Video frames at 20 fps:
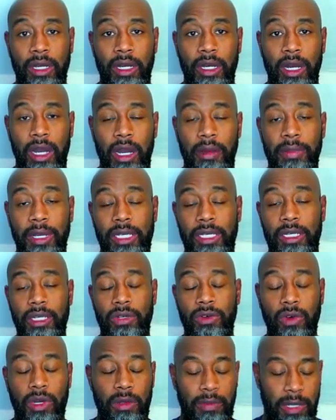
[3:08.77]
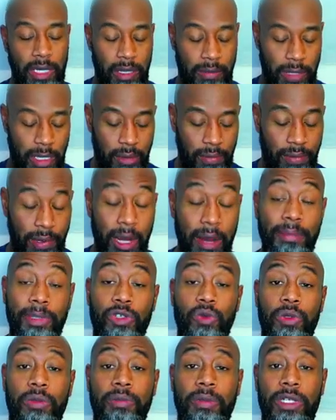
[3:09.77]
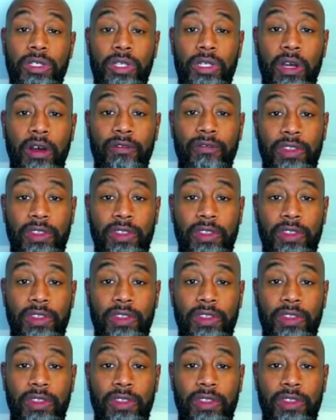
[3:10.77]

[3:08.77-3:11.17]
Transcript: I make an agreement. I make a promise with myself